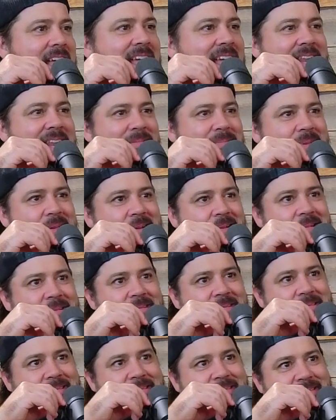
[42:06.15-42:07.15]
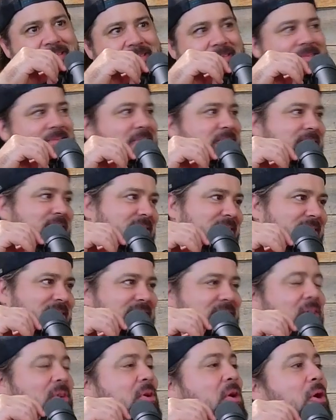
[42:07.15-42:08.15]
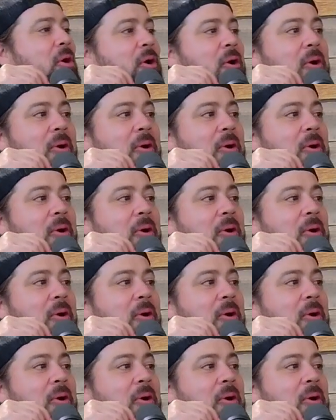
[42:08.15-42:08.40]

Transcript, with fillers: I'm like, oh, or, or,